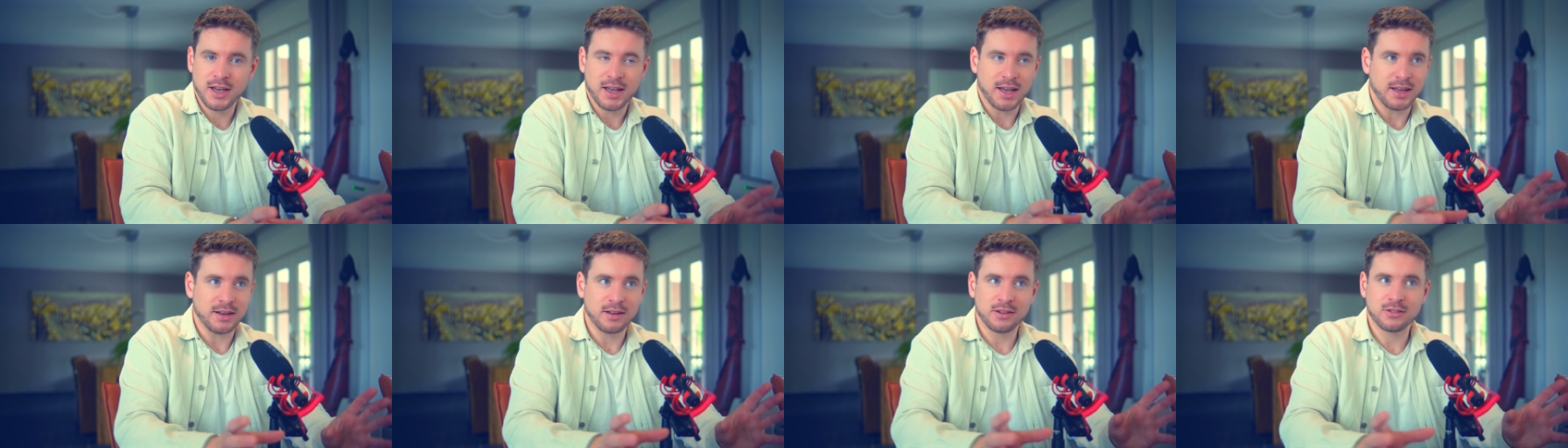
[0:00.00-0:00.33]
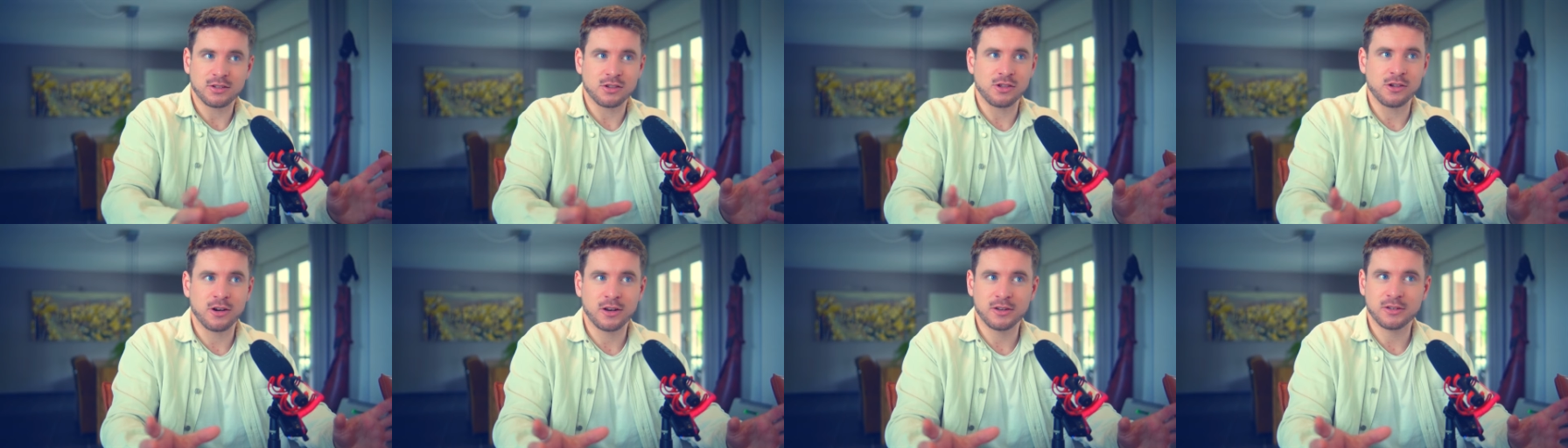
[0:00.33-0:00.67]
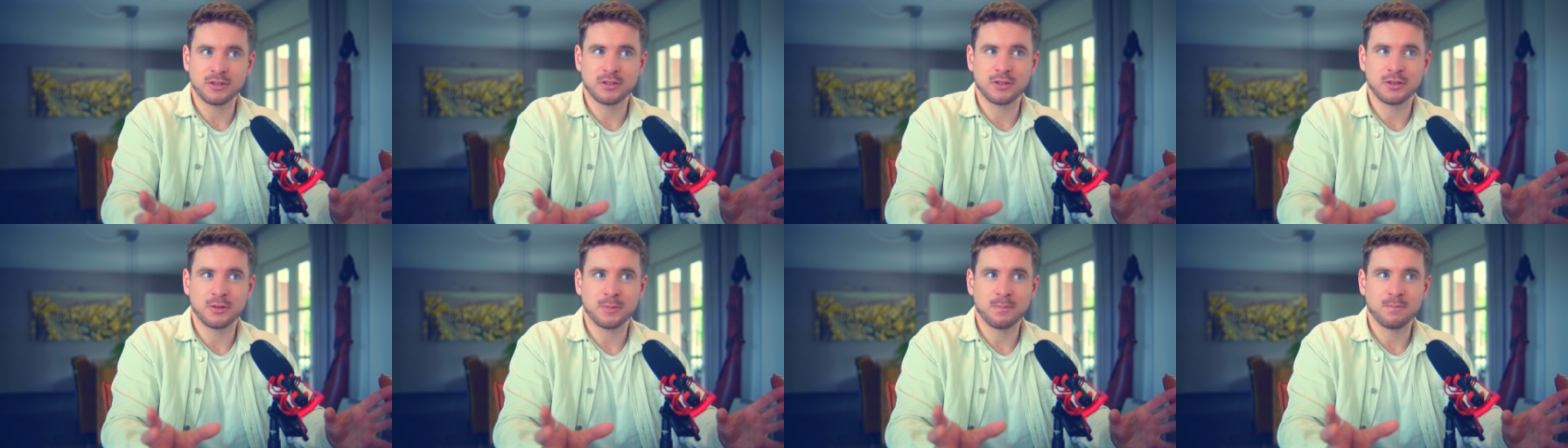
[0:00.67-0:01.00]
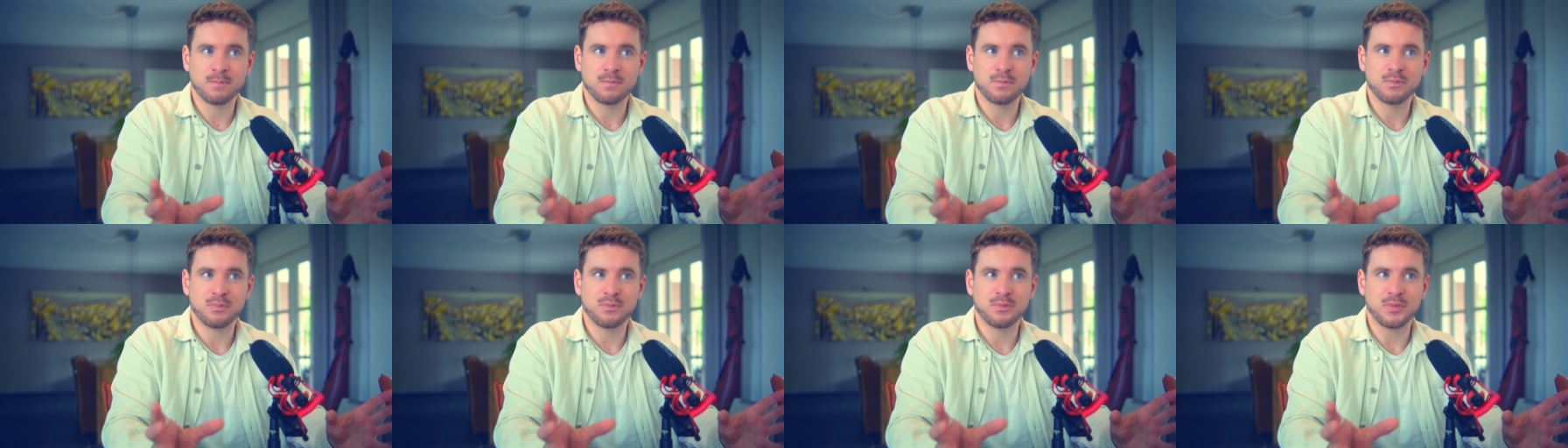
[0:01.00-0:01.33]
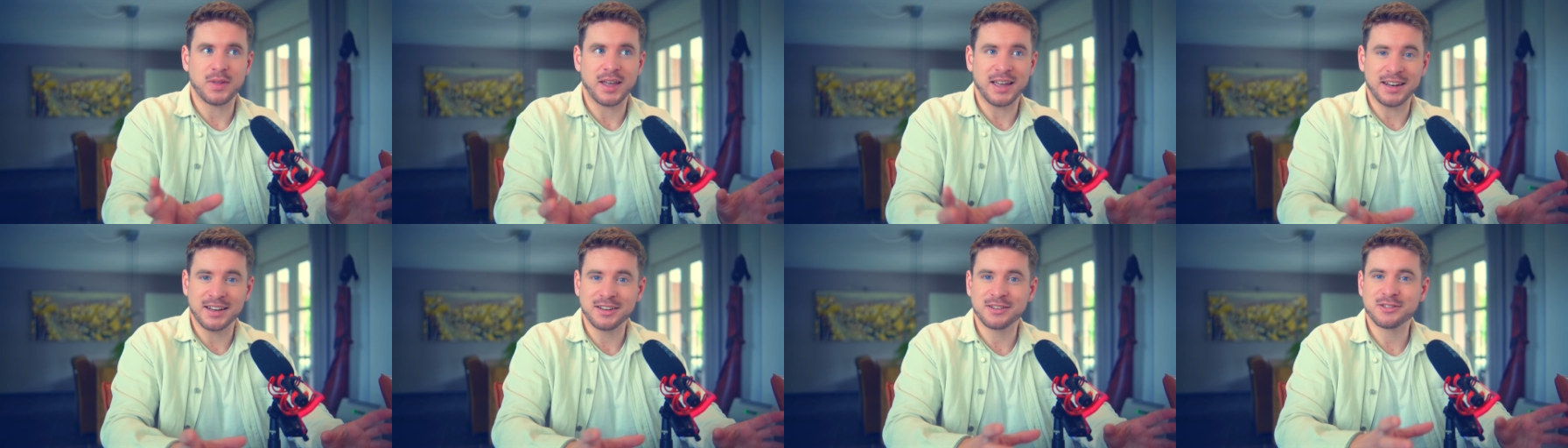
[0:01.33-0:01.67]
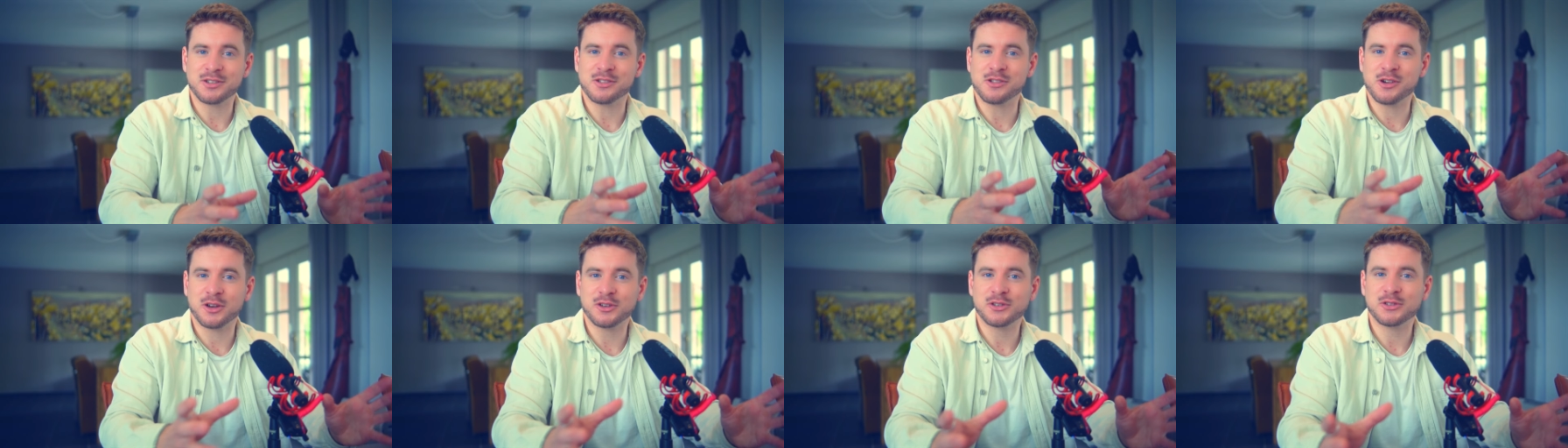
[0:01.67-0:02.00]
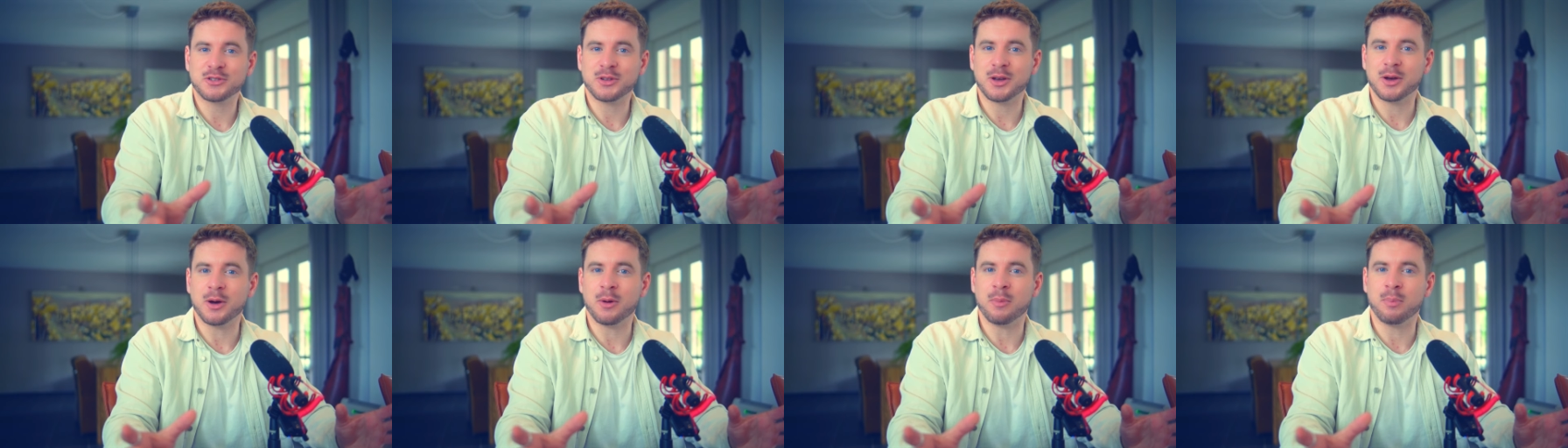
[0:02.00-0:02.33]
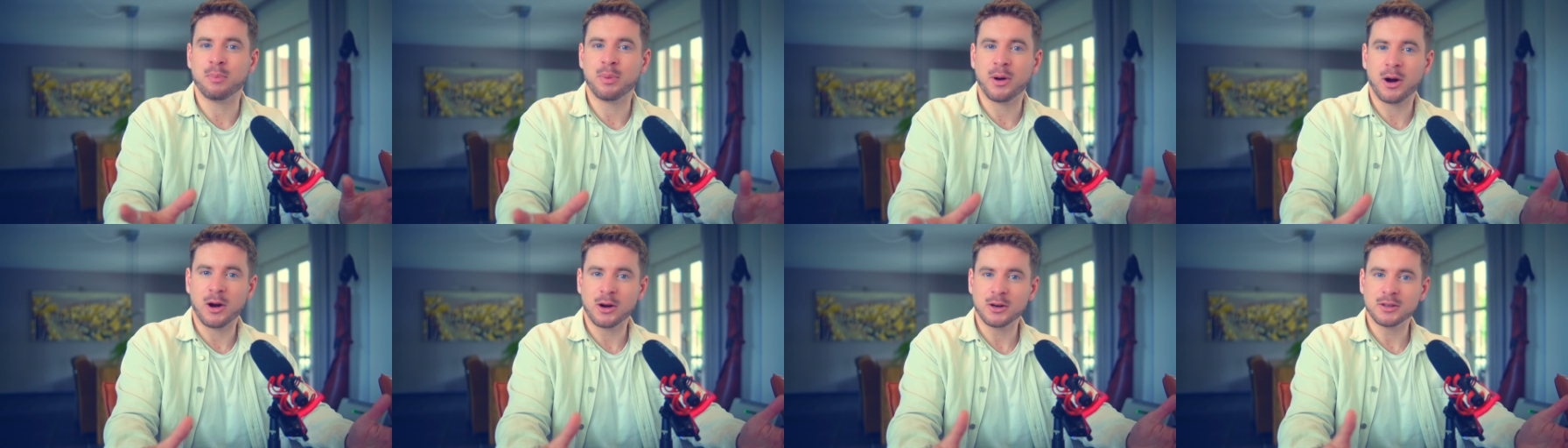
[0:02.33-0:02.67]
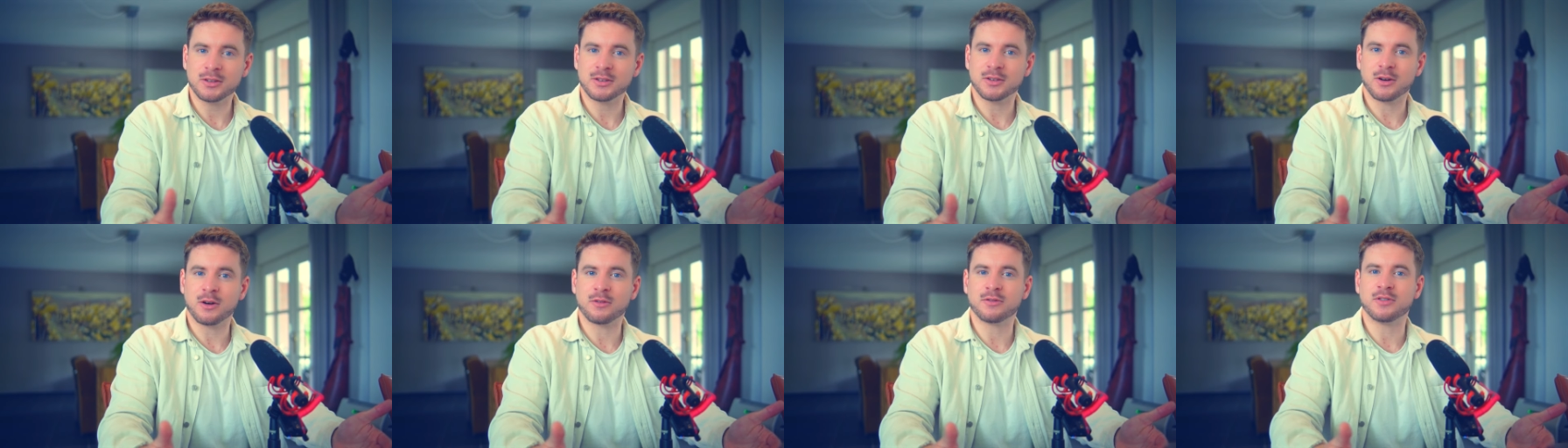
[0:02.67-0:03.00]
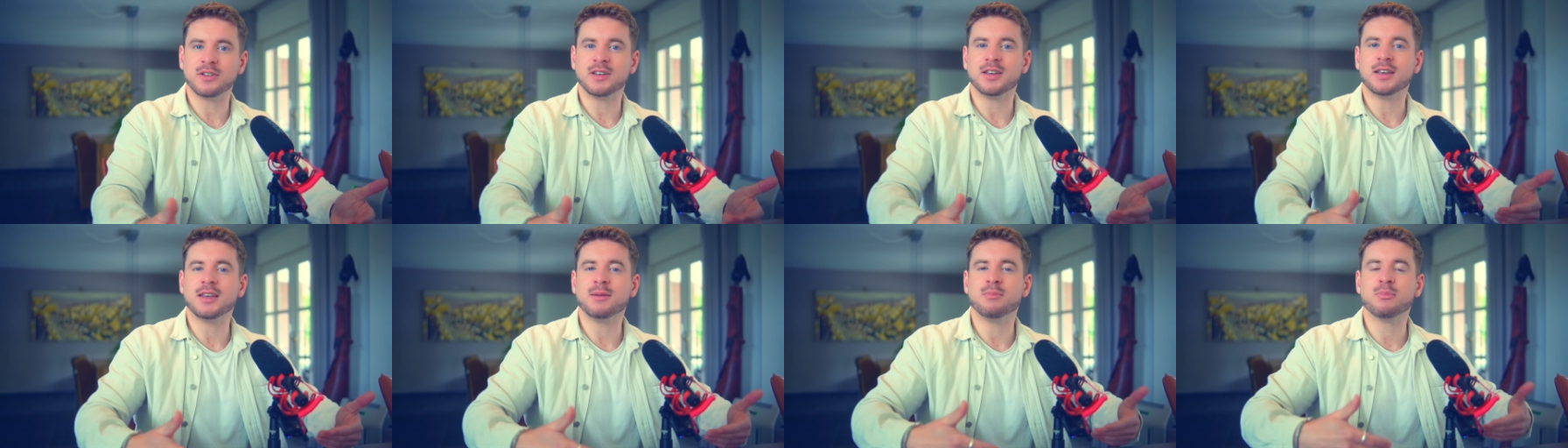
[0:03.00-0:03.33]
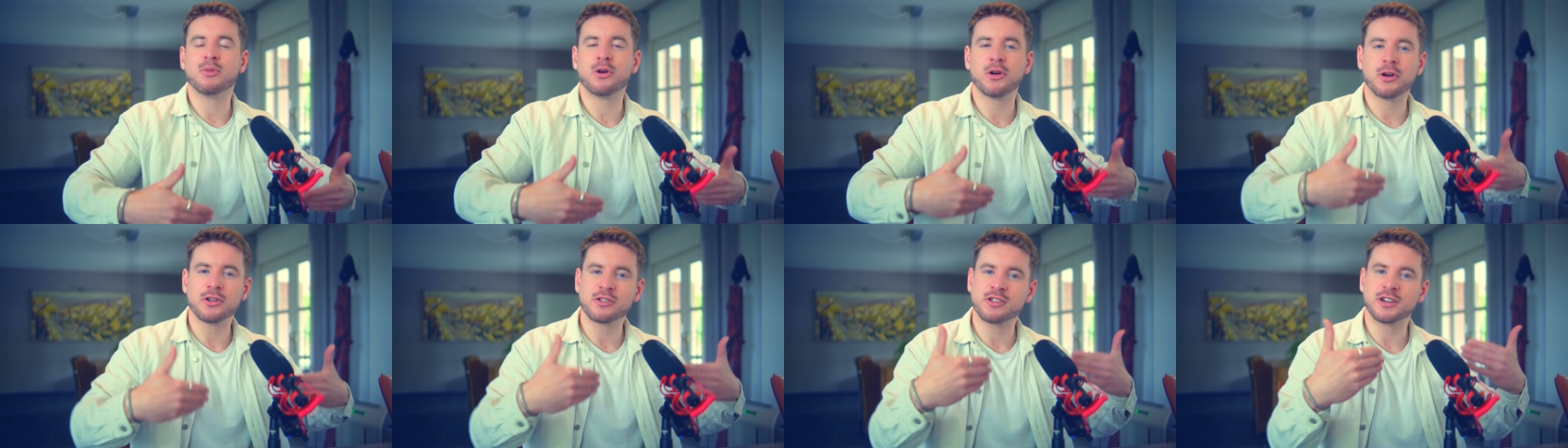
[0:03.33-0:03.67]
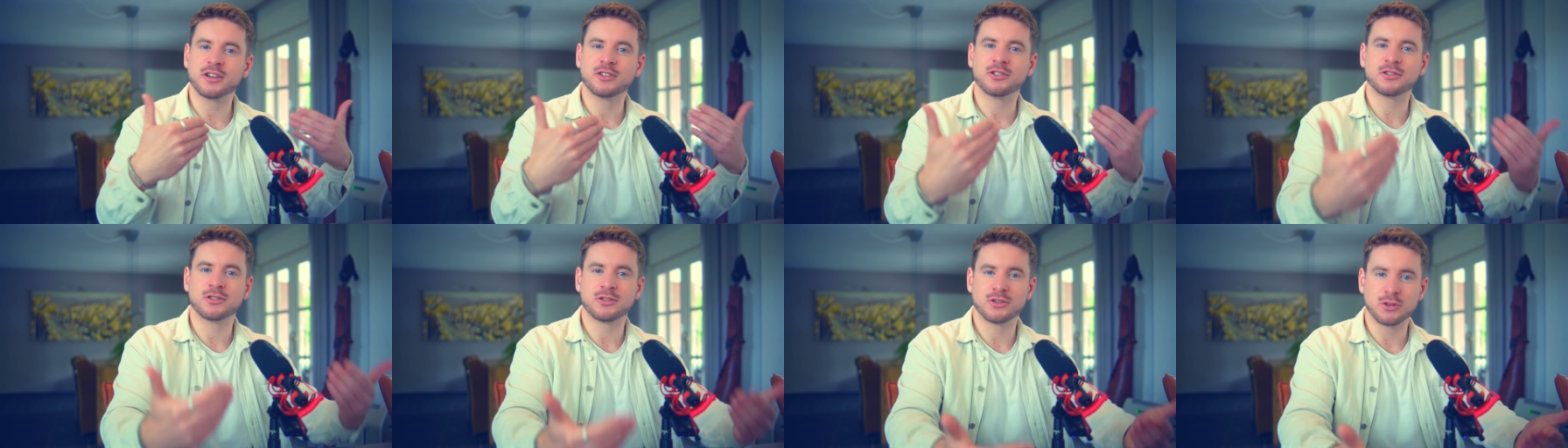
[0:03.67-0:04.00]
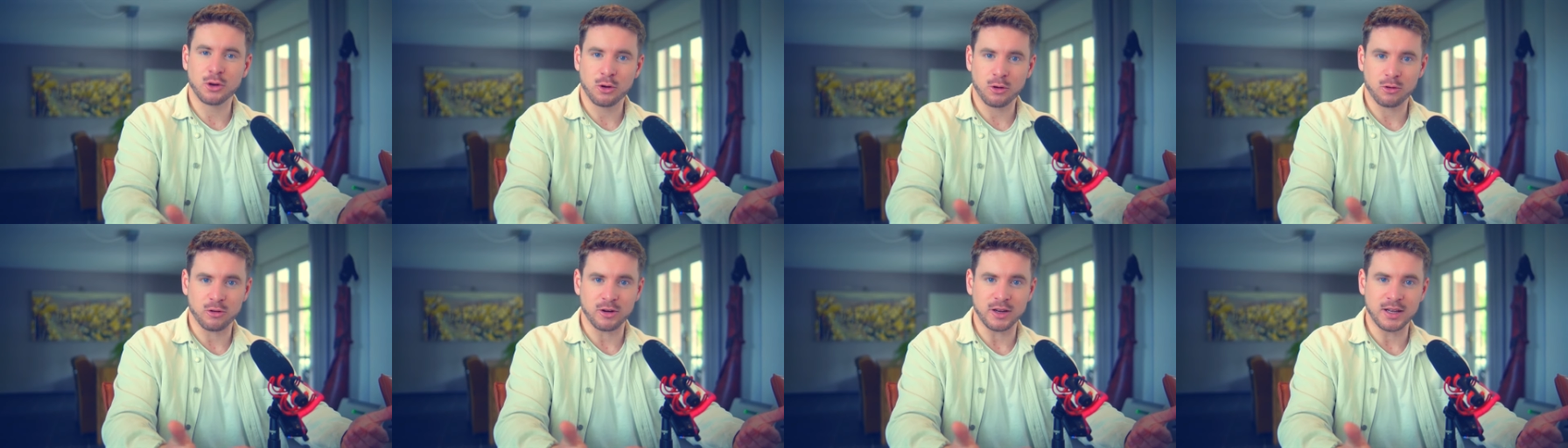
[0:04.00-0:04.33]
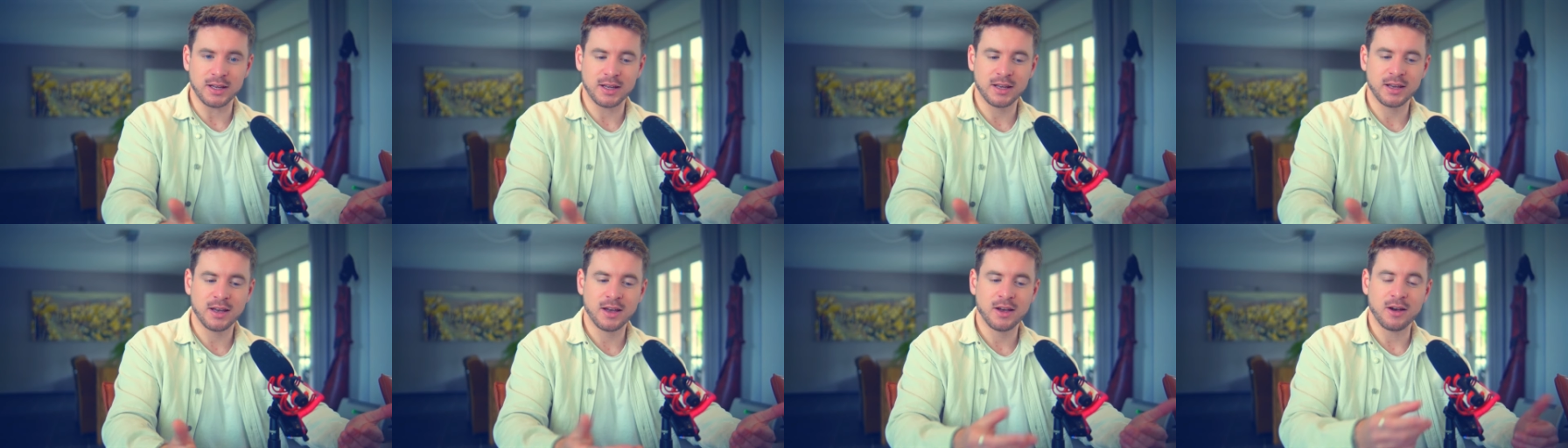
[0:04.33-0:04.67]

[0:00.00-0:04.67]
It is just a part of the emerging story